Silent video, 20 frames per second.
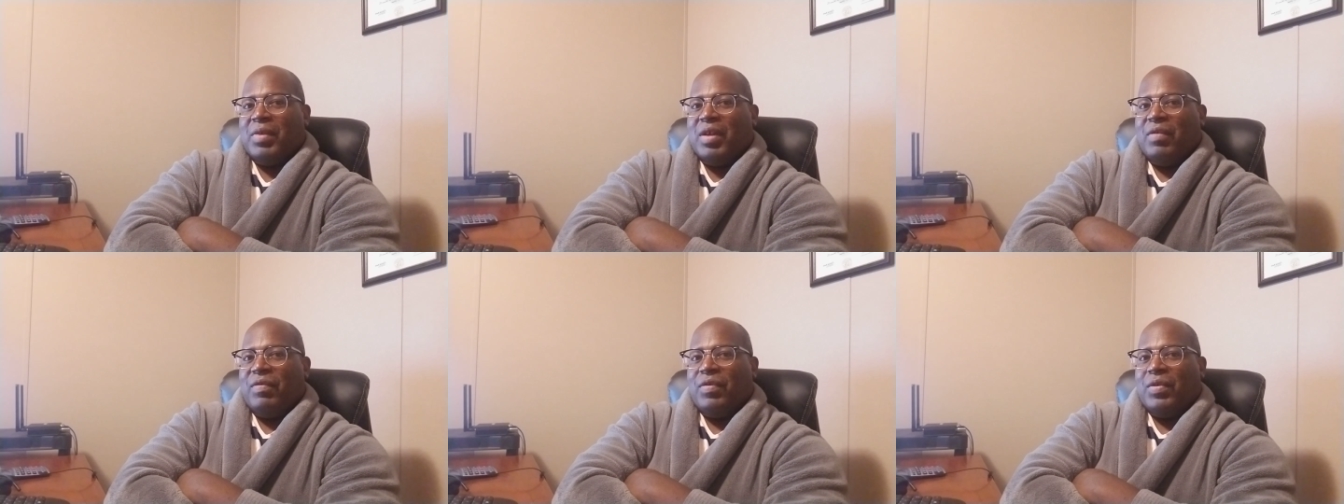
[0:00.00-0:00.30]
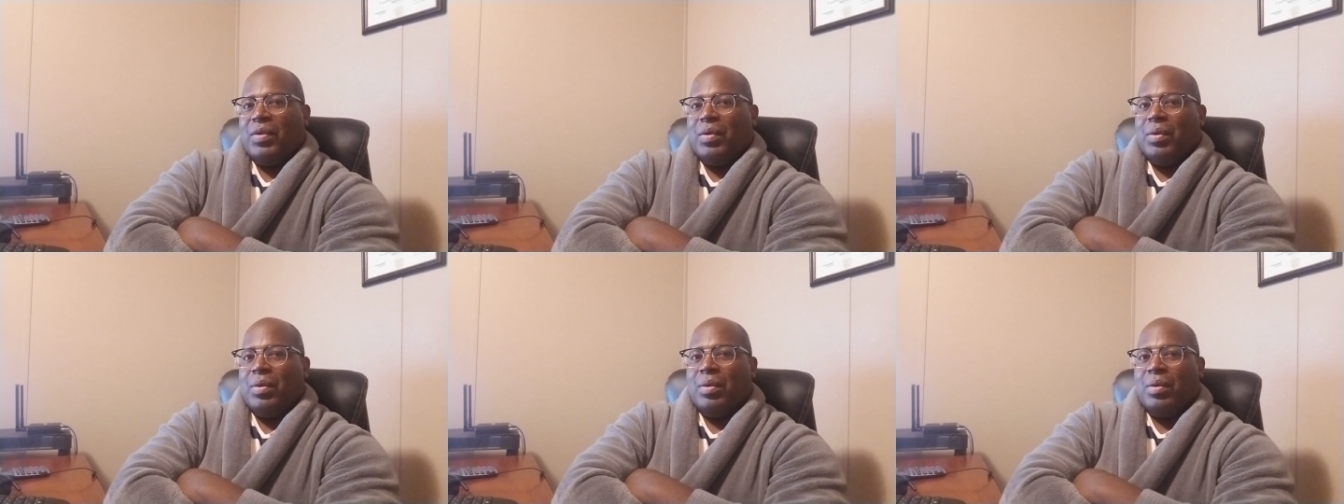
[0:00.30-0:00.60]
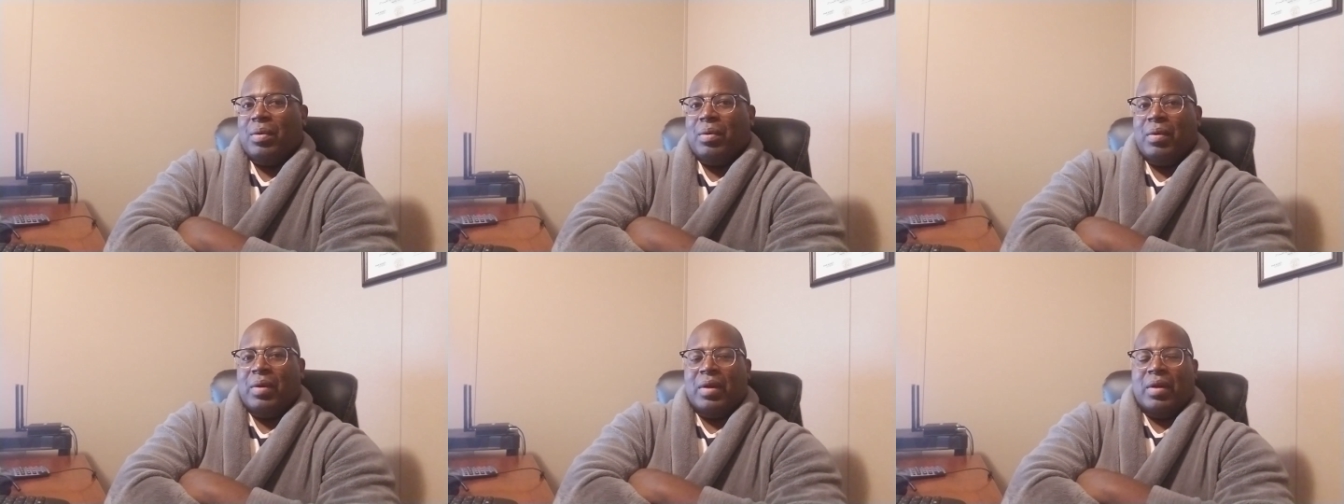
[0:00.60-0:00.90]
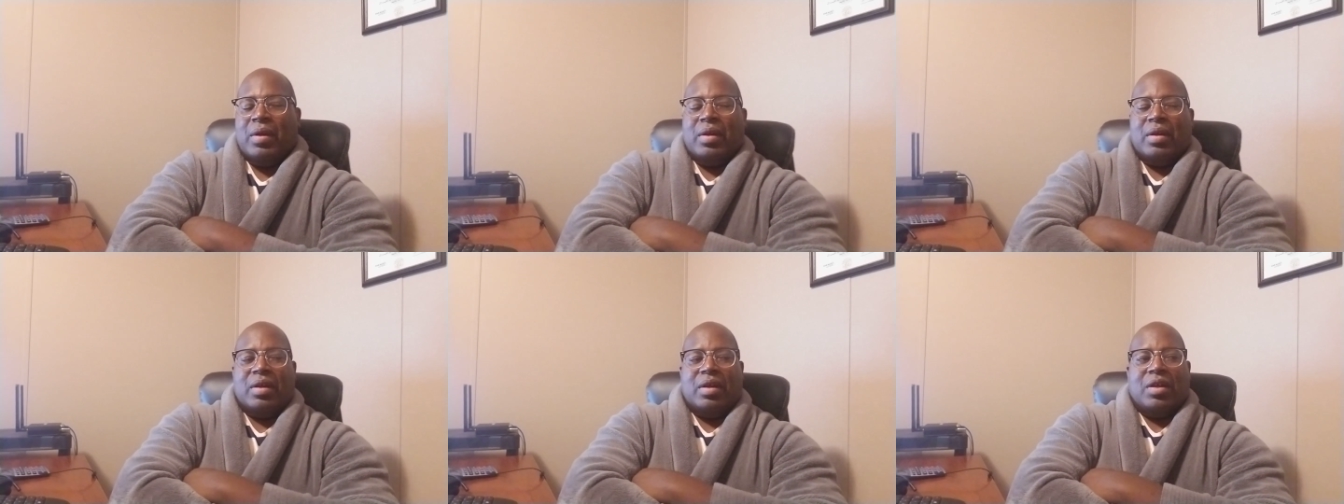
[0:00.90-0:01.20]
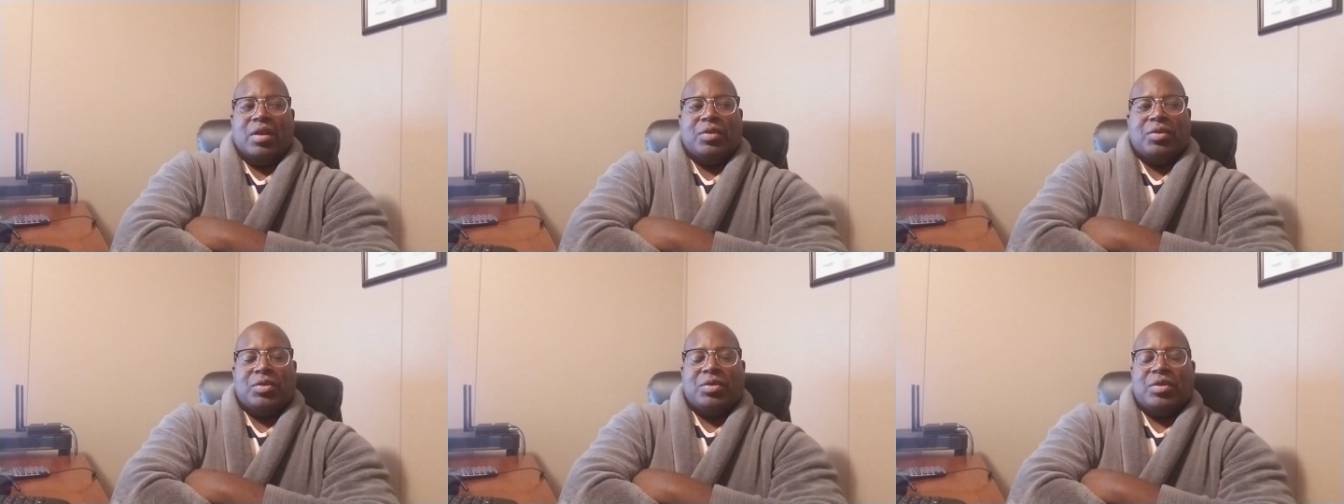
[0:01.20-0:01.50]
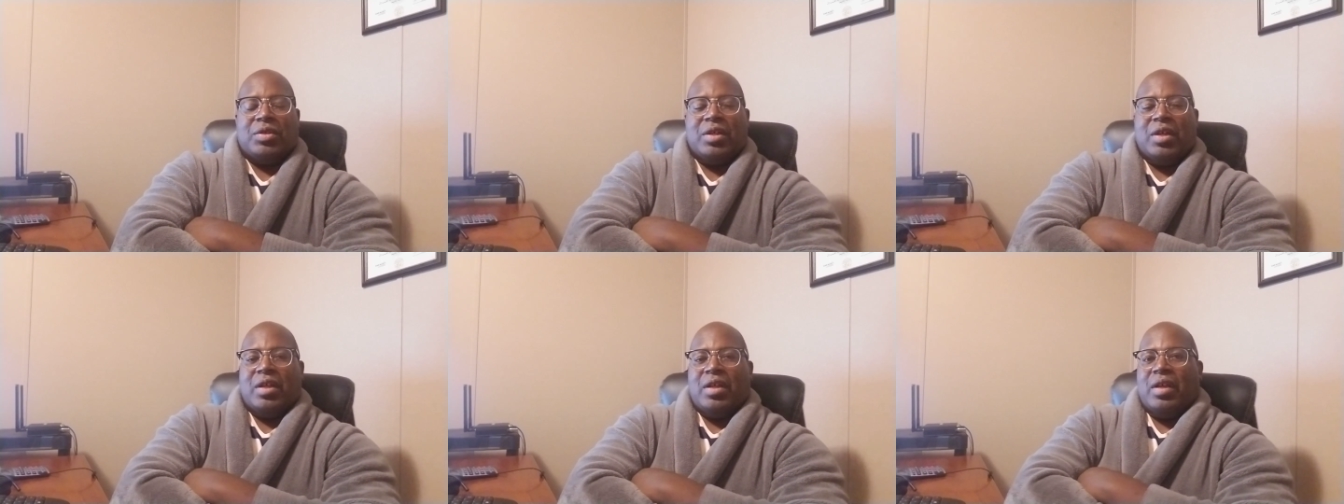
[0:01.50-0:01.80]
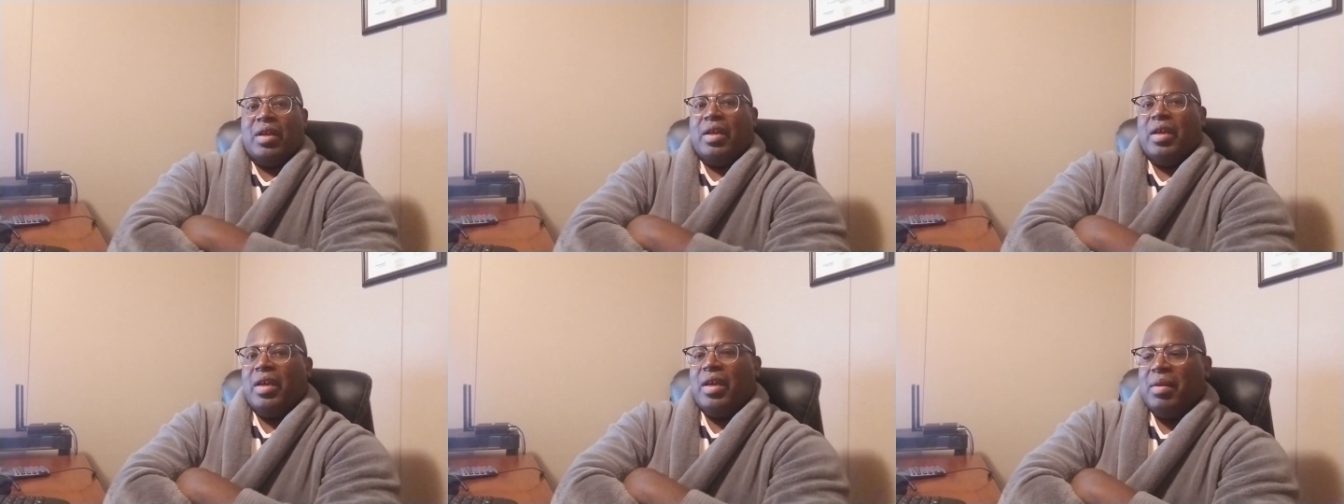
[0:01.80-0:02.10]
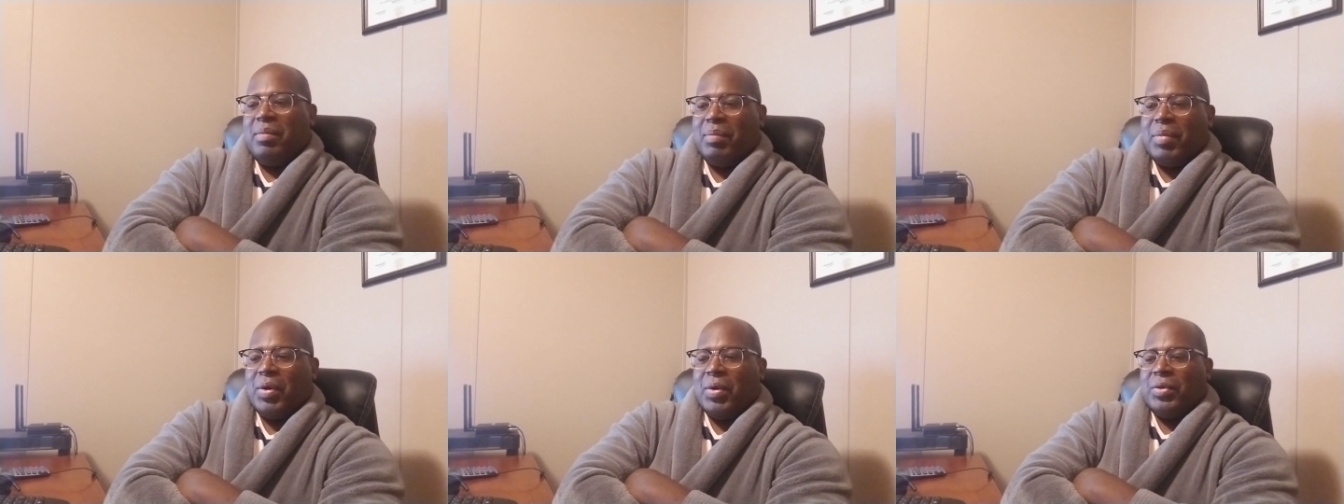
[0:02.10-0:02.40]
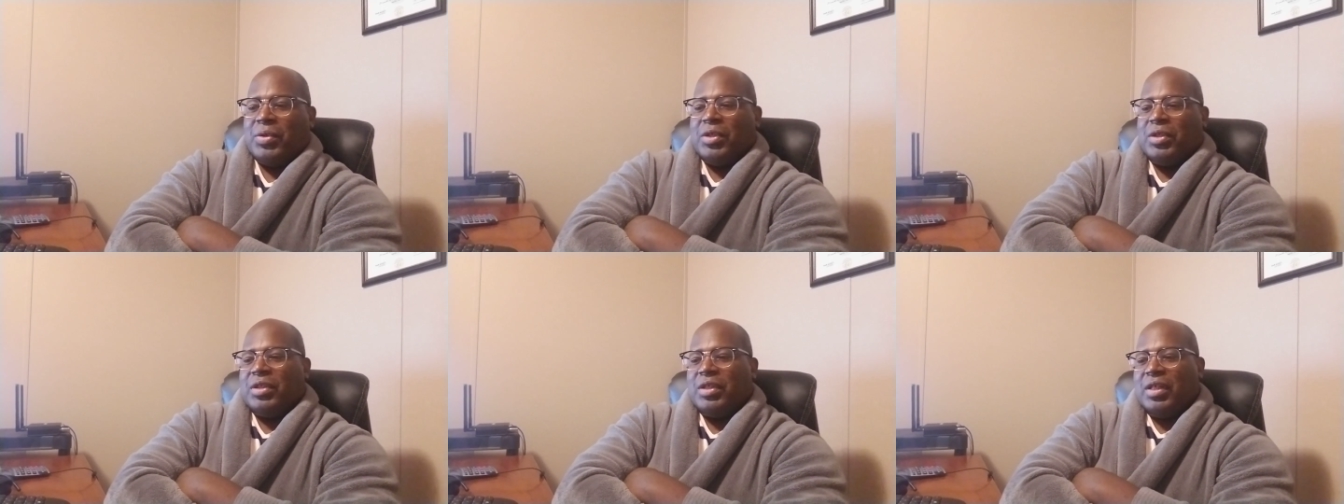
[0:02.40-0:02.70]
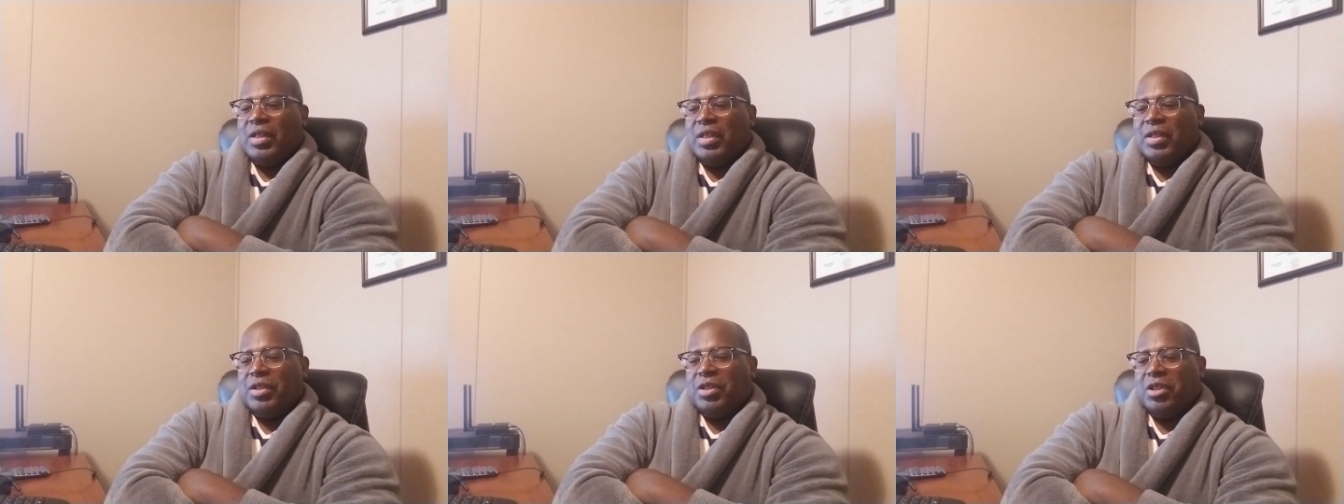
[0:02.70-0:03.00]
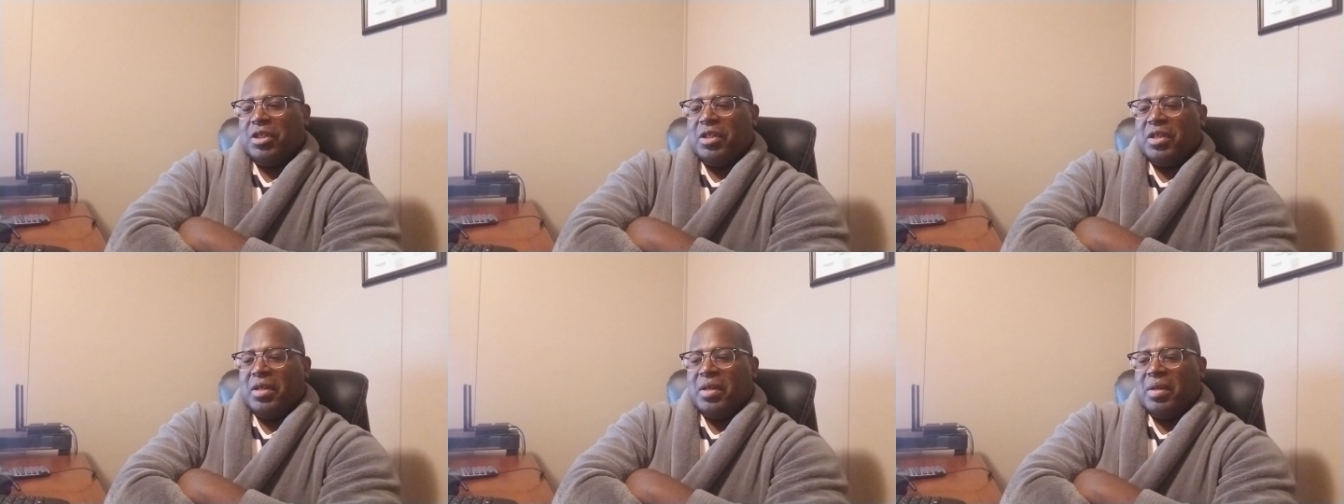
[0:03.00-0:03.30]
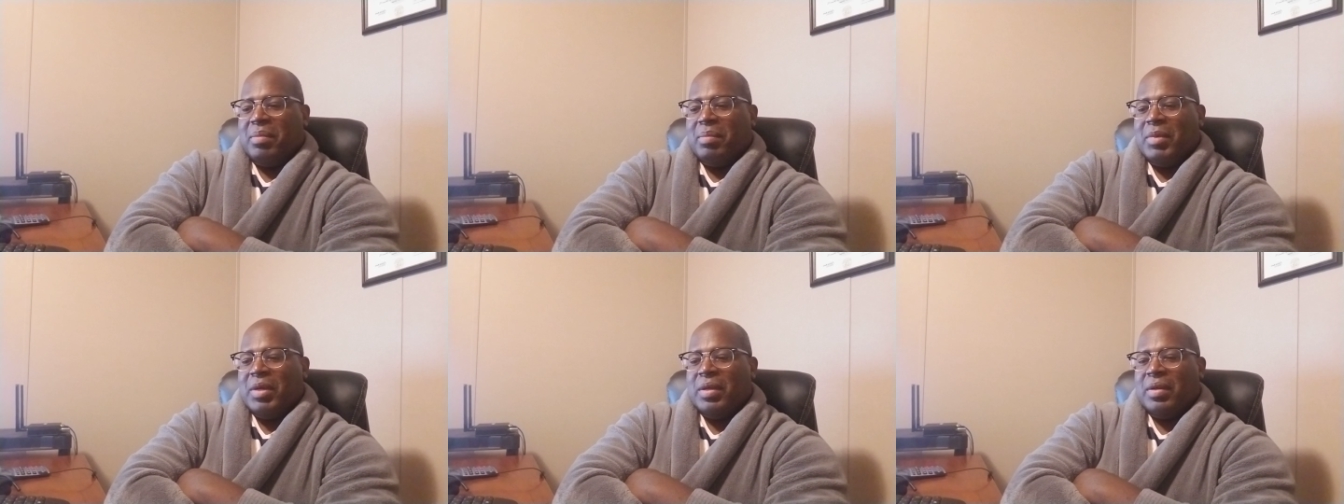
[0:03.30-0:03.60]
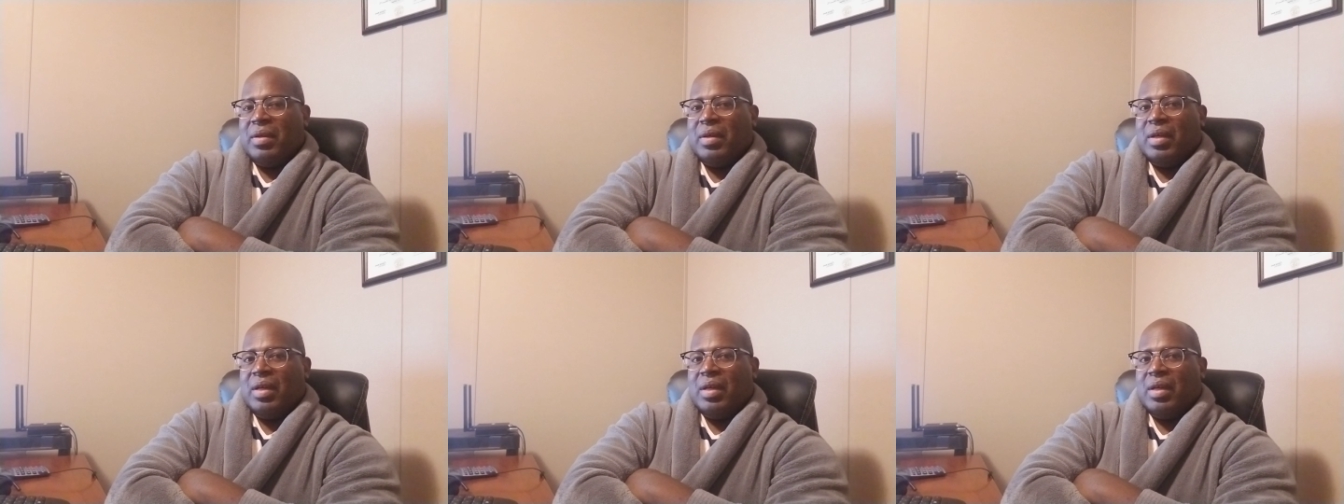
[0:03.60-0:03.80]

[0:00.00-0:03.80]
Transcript: if you're interested in purchasing a gym